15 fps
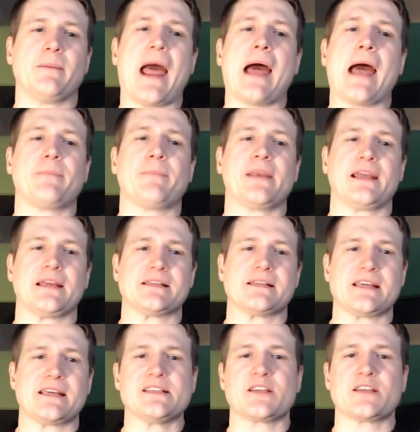happening is
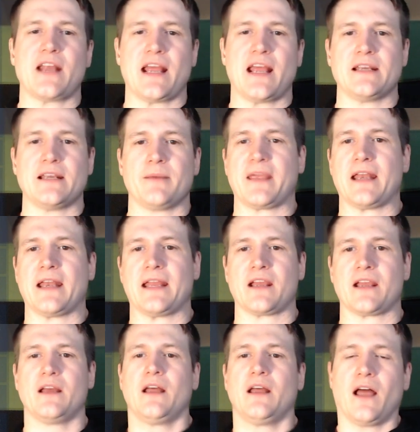he's going to end up
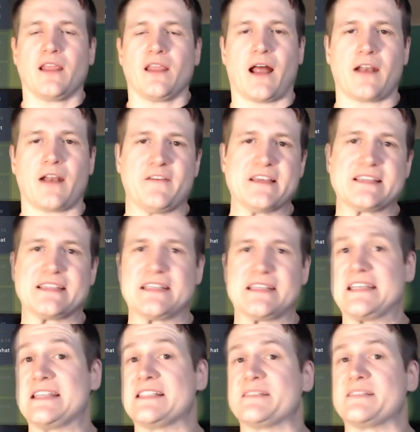getting a lot of his
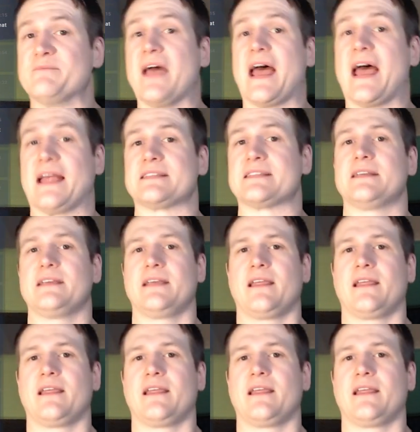needs met